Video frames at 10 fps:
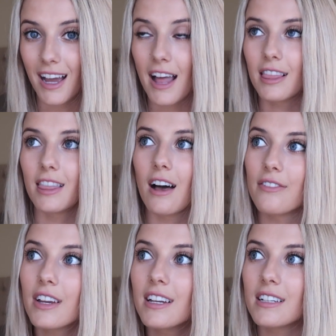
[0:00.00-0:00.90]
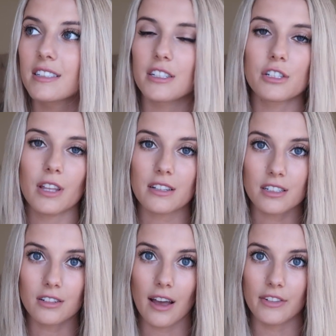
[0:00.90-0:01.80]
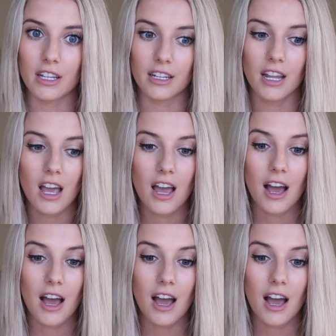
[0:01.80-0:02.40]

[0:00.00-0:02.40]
I love it. It's a 2011.